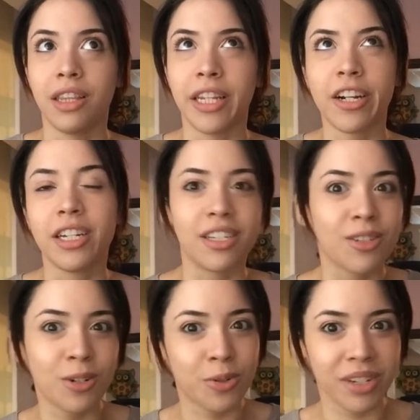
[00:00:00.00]
There
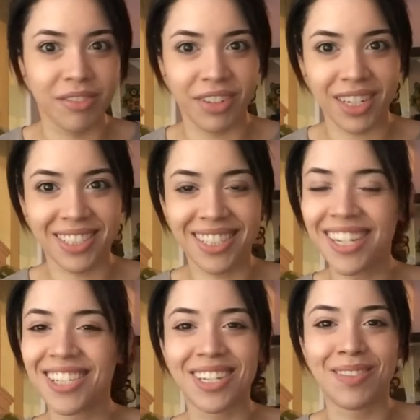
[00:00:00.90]
is no quick fix,
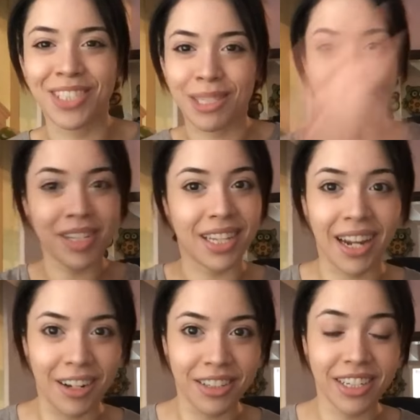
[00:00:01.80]
so I'm gonna just put
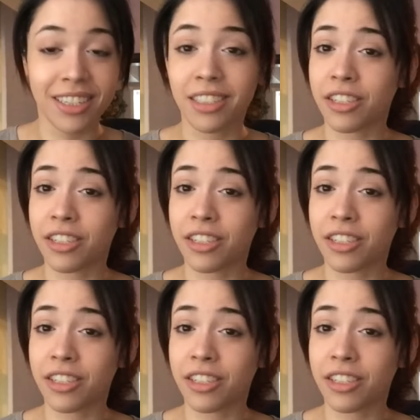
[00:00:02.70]
that out there.